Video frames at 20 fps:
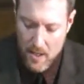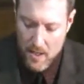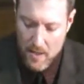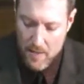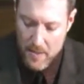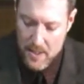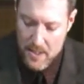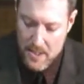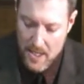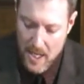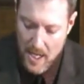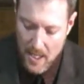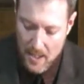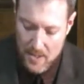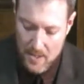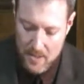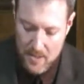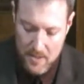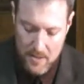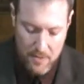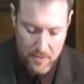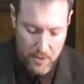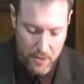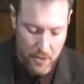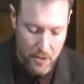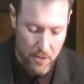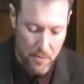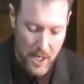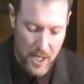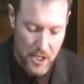The date for
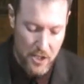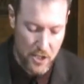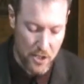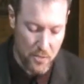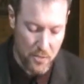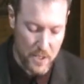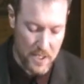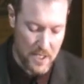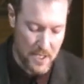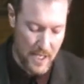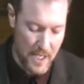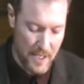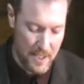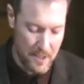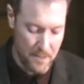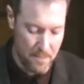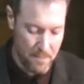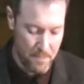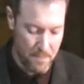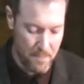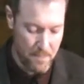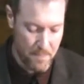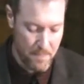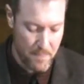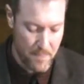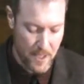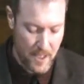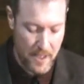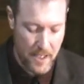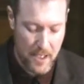cremation was set,
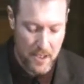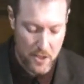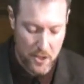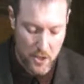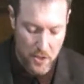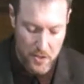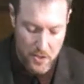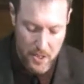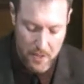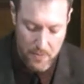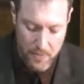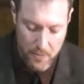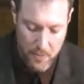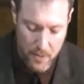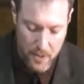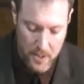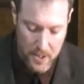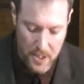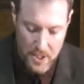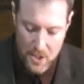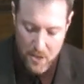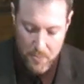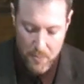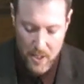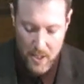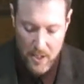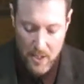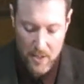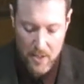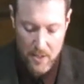and then Joseph would
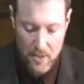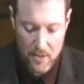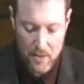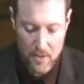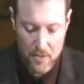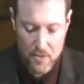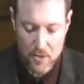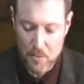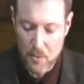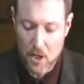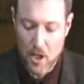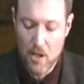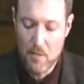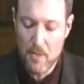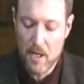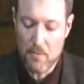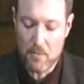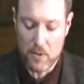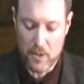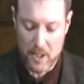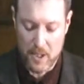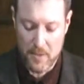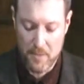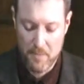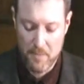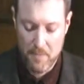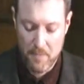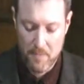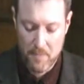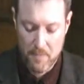disappear from all memory
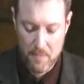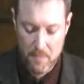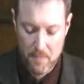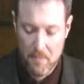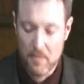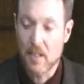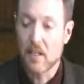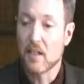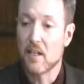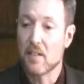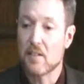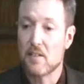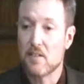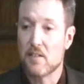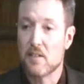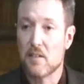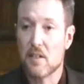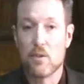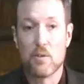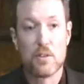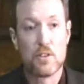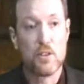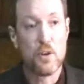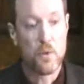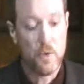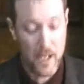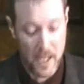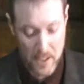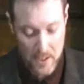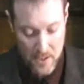because there was no
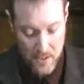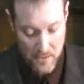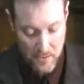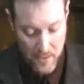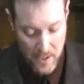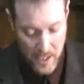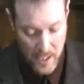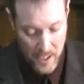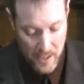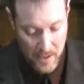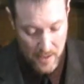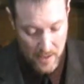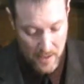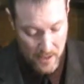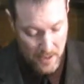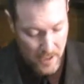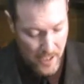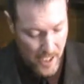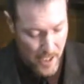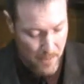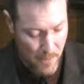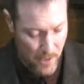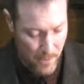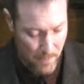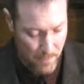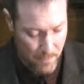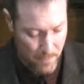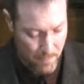next of kin to claim him.